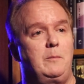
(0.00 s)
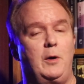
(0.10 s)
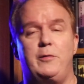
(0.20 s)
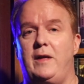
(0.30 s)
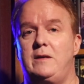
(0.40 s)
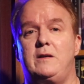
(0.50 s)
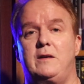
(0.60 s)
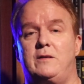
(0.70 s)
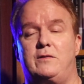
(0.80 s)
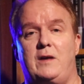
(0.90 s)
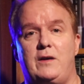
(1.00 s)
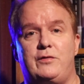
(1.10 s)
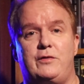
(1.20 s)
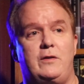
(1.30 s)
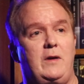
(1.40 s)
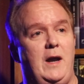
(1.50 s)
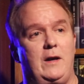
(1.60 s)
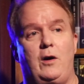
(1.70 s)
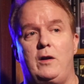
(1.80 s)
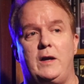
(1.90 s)
Both ended in disaster,
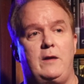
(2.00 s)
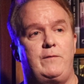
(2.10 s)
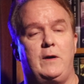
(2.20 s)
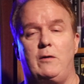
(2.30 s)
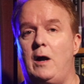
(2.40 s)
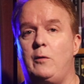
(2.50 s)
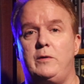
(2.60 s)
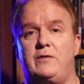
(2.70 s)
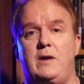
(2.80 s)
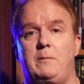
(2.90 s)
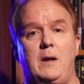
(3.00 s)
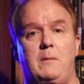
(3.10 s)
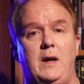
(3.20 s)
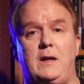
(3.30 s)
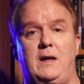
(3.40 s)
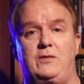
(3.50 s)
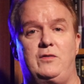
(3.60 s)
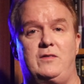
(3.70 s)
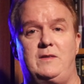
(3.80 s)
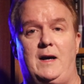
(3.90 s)
and all I could figure out was that my mic had
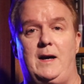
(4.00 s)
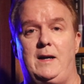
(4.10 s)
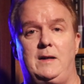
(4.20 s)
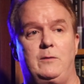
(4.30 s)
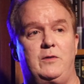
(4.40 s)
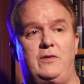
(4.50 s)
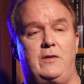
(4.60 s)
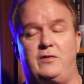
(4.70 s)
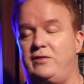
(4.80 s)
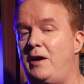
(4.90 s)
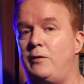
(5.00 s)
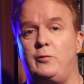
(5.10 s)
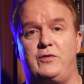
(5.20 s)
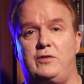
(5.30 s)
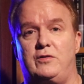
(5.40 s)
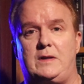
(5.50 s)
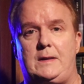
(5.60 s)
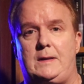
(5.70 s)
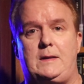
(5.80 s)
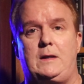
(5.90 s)
just died. It was, the sound was just
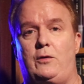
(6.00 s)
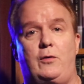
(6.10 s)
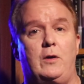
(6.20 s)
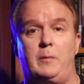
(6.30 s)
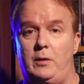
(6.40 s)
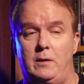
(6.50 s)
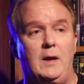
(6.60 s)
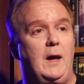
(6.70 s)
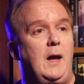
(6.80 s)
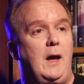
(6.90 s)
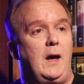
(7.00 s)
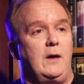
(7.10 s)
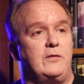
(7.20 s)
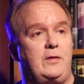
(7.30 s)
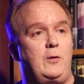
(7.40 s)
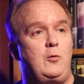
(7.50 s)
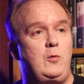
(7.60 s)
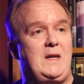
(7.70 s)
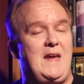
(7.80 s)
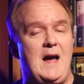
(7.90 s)
horrible.
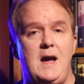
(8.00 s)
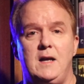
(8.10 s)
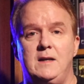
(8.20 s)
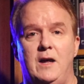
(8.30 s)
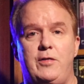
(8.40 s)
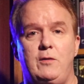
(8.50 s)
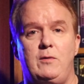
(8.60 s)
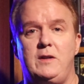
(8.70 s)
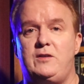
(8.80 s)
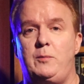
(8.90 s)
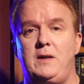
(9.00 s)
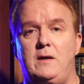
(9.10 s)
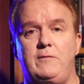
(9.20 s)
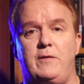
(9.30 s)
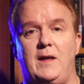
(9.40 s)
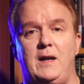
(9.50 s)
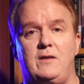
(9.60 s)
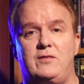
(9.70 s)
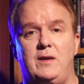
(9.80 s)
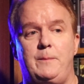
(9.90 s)
So yeah, nothing really to be done for that
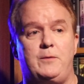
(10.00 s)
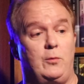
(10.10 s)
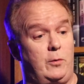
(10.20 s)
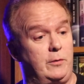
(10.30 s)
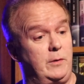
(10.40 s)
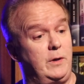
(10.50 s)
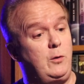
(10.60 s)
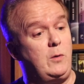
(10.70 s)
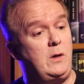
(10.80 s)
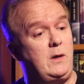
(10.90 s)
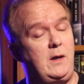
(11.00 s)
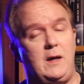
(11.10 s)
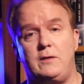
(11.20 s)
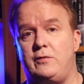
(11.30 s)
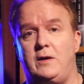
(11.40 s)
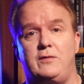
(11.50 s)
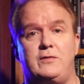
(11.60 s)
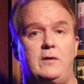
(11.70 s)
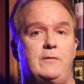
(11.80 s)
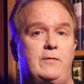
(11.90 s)
except order a new one and try to
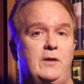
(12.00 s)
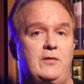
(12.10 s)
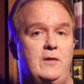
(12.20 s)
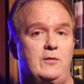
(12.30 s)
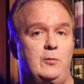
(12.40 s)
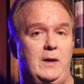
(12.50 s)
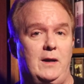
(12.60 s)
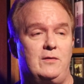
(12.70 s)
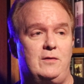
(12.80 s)
start fresh this week.